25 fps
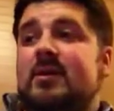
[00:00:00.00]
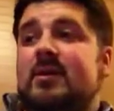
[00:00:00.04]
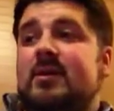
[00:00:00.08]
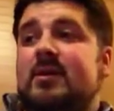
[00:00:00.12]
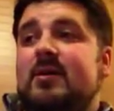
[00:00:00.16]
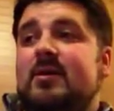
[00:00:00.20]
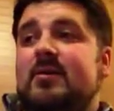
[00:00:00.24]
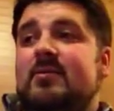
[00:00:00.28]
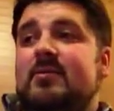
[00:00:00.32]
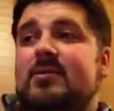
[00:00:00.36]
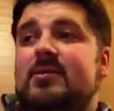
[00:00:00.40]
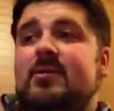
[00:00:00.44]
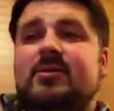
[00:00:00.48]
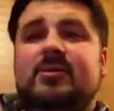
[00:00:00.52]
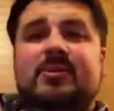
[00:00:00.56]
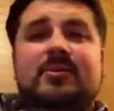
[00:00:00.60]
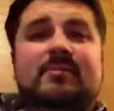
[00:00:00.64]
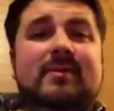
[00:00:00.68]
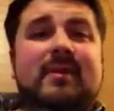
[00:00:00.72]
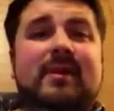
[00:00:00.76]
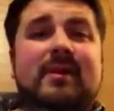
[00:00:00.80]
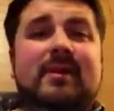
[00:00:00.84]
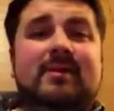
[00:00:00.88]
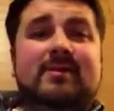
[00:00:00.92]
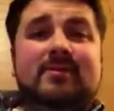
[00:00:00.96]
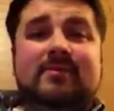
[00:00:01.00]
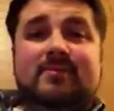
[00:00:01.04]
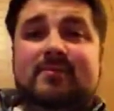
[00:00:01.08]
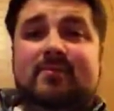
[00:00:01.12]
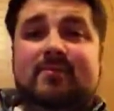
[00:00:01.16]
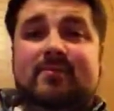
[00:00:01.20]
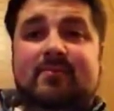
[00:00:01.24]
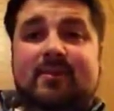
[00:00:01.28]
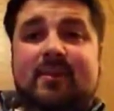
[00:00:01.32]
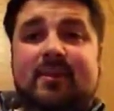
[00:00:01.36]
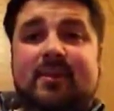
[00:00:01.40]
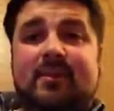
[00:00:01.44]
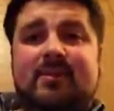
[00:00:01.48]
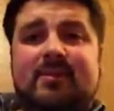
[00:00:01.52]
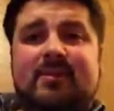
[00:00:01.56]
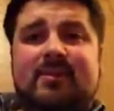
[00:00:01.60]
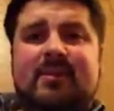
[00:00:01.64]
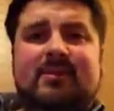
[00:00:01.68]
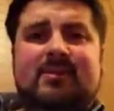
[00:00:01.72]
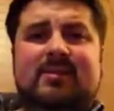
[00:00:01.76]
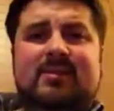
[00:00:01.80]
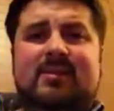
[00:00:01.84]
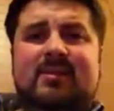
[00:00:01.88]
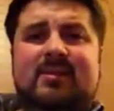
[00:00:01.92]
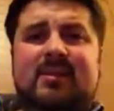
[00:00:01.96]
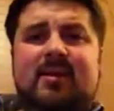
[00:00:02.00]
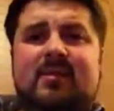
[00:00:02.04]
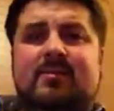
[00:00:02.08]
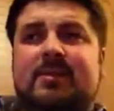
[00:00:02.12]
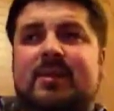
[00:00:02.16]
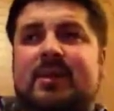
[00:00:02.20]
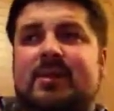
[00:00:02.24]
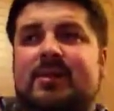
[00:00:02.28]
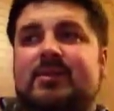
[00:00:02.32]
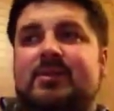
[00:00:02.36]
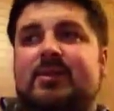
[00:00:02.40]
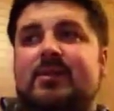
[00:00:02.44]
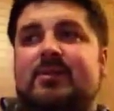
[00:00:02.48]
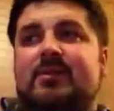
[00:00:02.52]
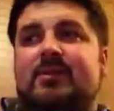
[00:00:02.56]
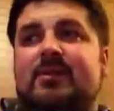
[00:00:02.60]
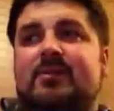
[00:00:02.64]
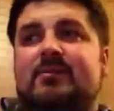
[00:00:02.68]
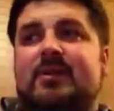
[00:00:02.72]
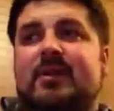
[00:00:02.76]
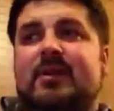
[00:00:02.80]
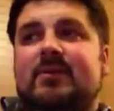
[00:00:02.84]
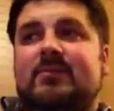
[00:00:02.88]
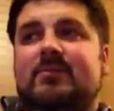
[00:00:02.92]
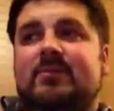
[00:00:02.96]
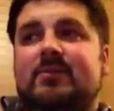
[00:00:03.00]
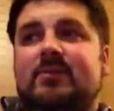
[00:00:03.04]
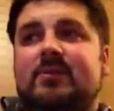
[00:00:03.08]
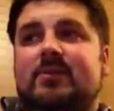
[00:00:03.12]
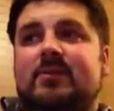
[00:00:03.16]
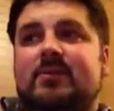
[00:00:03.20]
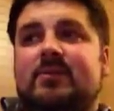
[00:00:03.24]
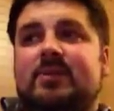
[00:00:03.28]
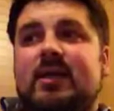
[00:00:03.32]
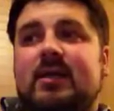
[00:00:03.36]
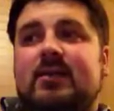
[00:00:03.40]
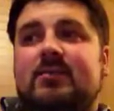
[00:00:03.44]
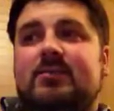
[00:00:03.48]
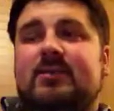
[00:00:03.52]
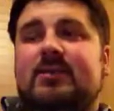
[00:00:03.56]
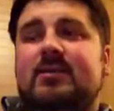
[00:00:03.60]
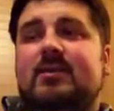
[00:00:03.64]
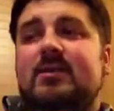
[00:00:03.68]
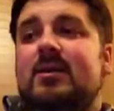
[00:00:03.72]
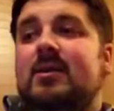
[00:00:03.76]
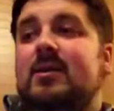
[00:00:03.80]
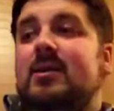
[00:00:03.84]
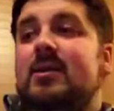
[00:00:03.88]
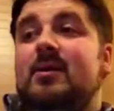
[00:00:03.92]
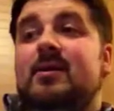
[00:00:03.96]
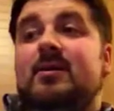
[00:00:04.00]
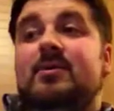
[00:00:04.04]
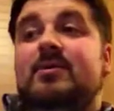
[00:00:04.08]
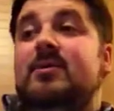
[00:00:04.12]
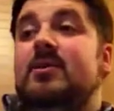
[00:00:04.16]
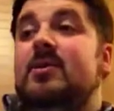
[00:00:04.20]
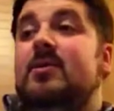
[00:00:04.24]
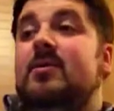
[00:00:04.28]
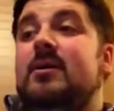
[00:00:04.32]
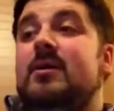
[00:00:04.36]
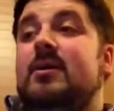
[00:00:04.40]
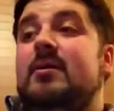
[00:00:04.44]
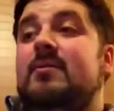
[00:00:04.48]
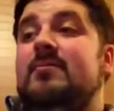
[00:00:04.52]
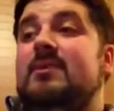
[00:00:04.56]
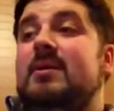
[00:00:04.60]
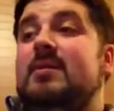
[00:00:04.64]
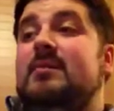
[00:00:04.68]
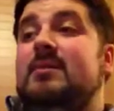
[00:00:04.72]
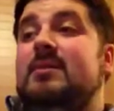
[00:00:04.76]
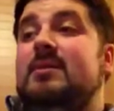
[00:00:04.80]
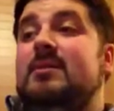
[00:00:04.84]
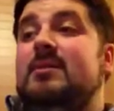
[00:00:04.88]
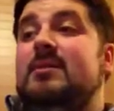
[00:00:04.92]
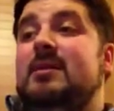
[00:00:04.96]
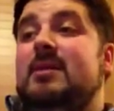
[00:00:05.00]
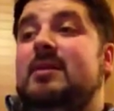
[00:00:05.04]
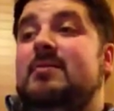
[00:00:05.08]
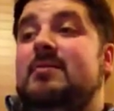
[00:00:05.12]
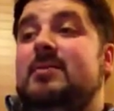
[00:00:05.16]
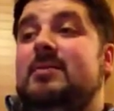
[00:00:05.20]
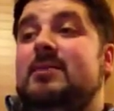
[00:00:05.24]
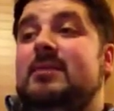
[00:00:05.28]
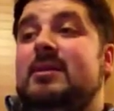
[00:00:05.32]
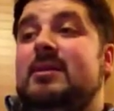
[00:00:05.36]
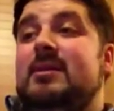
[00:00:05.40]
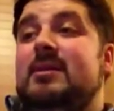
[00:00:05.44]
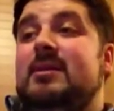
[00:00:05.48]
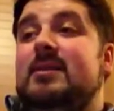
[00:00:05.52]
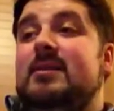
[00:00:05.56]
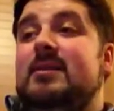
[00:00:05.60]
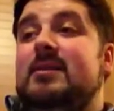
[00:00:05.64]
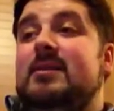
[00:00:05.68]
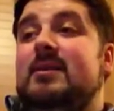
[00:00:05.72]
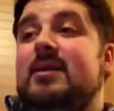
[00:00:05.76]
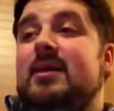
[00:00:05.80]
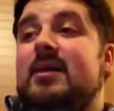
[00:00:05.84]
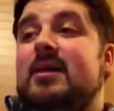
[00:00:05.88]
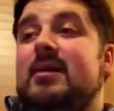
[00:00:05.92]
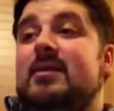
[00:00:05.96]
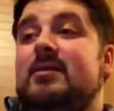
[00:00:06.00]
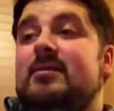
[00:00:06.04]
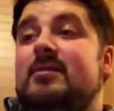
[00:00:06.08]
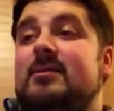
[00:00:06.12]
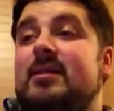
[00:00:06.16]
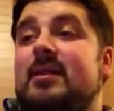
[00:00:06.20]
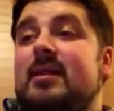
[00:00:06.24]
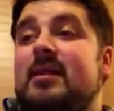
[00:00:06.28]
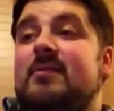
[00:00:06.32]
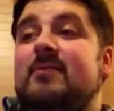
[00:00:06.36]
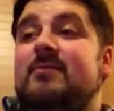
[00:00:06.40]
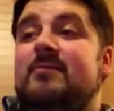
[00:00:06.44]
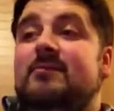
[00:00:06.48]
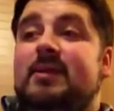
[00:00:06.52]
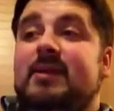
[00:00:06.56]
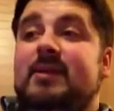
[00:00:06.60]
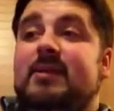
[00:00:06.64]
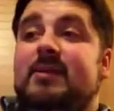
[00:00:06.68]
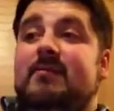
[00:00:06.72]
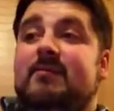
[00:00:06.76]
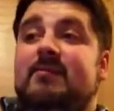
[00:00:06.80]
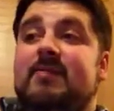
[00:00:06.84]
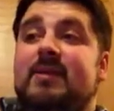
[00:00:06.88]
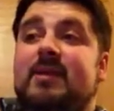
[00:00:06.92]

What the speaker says: So those are the main 16 combinations and the main 4 types. So famous examples, ESFP.